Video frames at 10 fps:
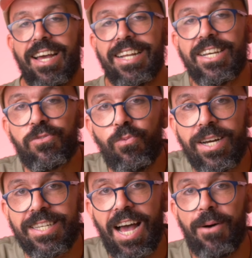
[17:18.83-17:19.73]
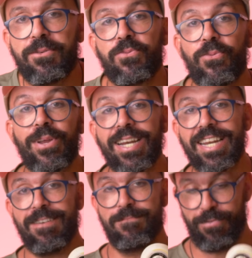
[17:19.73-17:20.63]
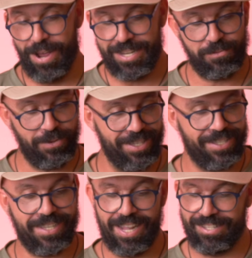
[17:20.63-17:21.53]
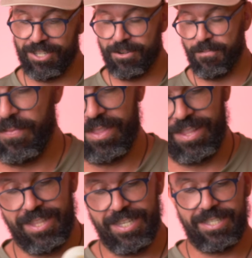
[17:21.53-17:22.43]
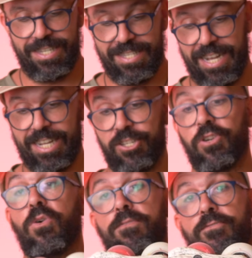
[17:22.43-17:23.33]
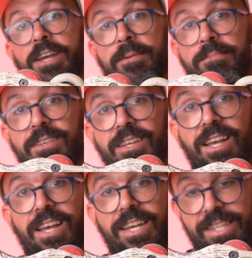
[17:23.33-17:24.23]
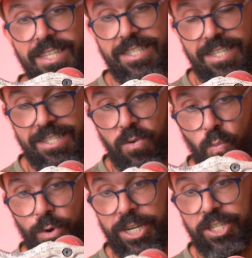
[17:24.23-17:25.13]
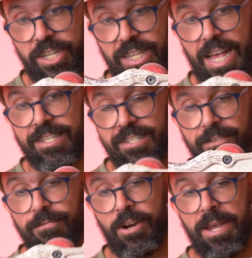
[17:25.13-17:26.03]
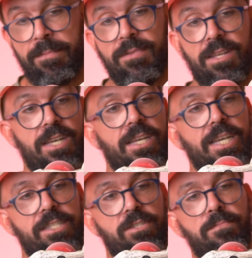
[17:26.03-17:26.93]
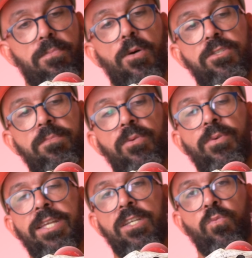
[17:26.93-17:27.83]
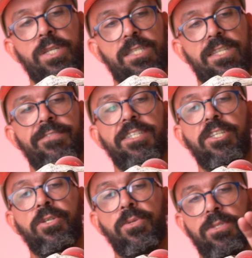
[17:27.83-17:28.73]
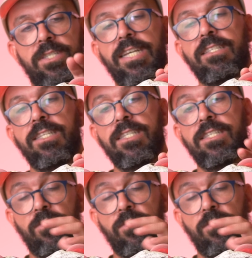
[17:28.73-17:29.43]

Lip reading: And guess what? I was really impressed with this case. So this is like a tall frame. This is the Wish Classic frame. It's supposed to be ridden with 72 60s.